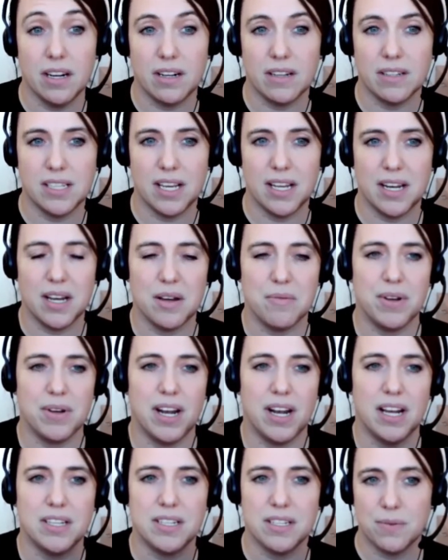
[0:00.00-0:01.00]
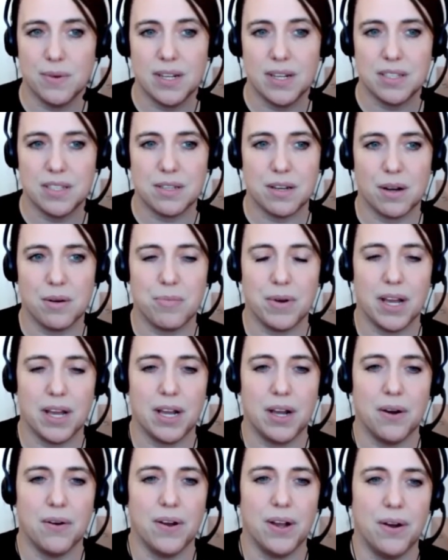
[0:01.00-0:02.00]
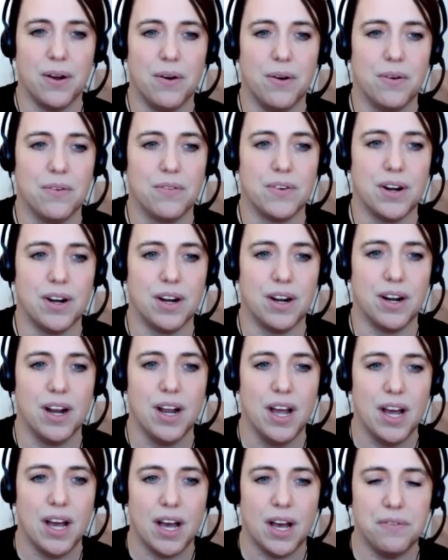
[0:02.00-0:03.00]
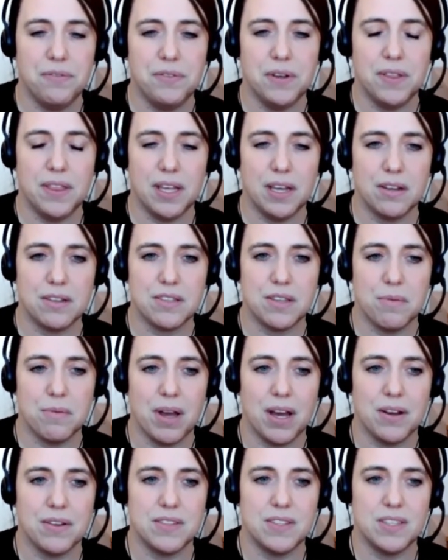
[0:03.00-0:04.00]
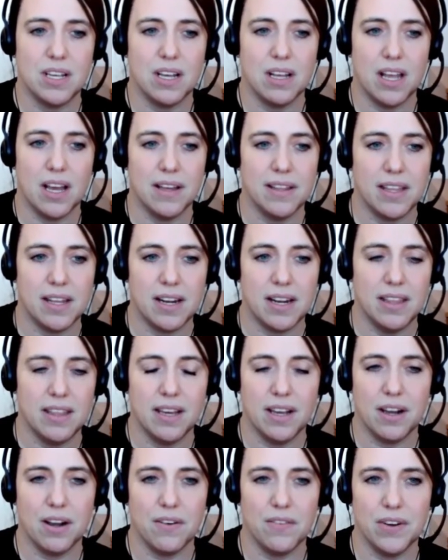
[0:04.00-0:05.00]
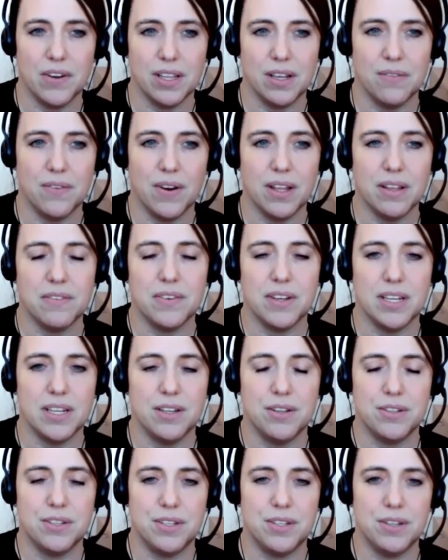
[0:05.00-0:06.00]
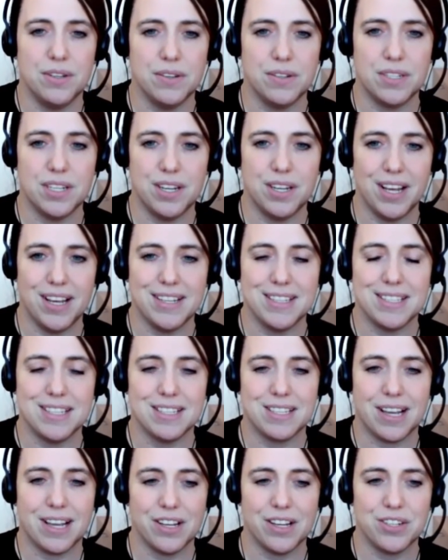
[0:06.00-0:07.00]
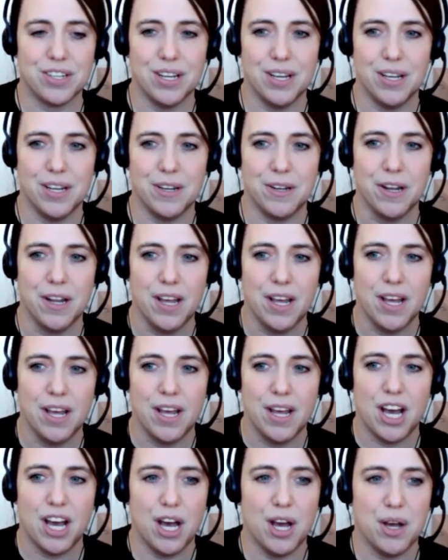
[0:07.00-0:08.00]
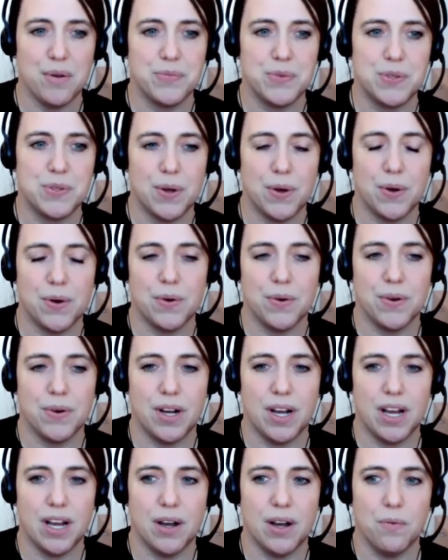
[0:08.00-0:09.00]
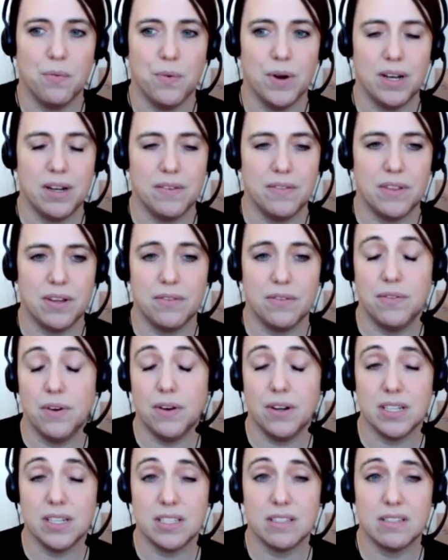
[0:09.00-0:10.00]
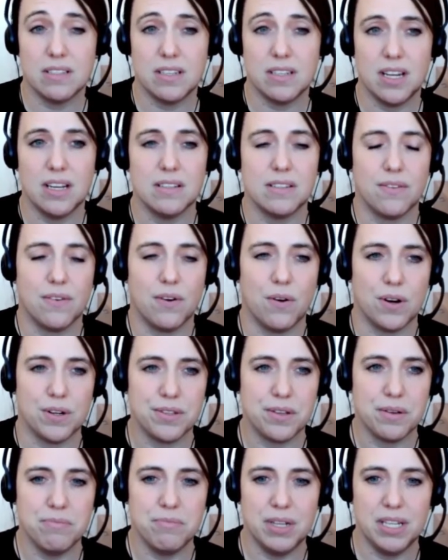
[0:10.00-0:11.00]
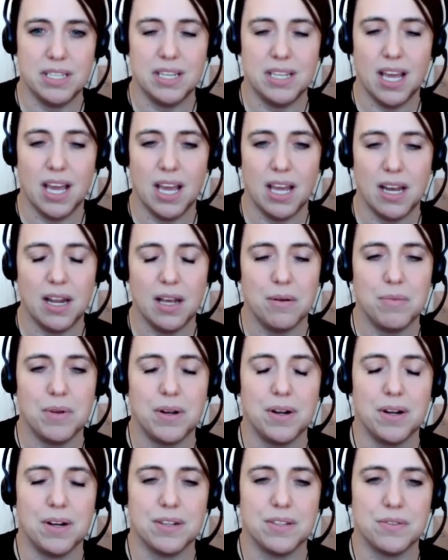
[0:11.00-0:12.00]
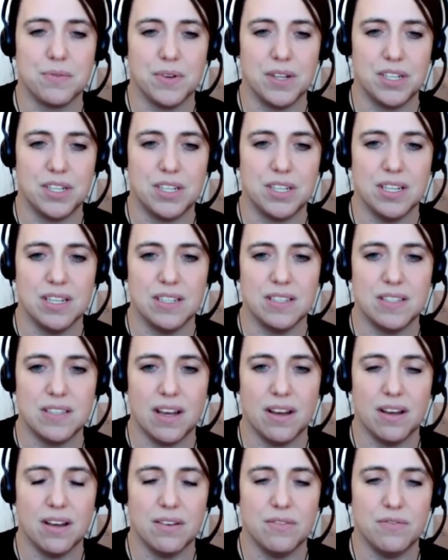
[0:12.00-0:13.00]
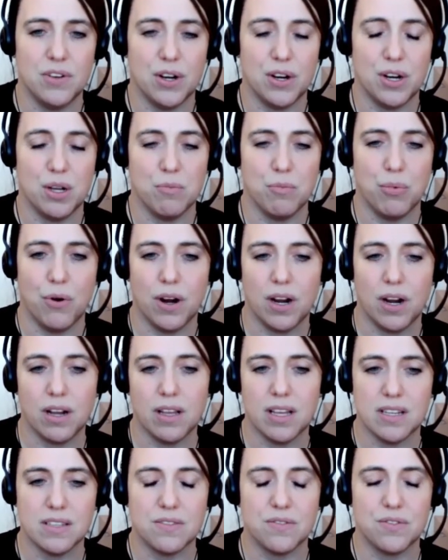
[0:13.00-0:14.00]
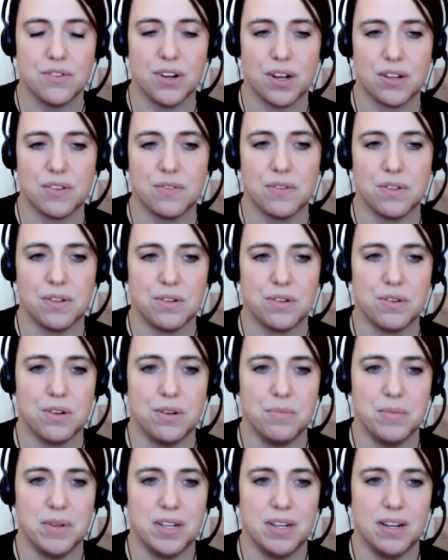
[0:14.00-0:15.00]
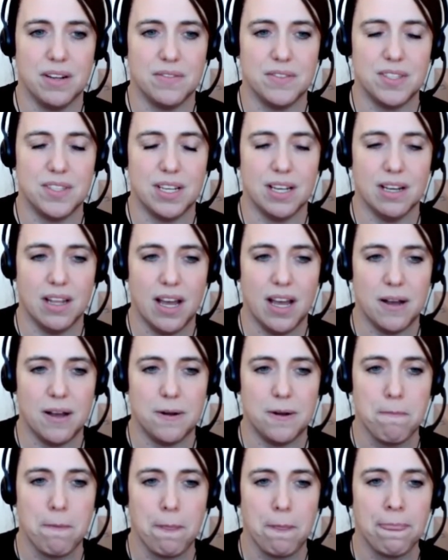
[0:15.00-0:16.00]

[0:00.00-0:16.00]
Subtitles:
data, but I just want to start by going over a few things about CLL that I think are really relevant to today's discussion. One of the focuses today is, of course, on BTK inhibitors, which is a very important class of drugs for the treatment of CLL.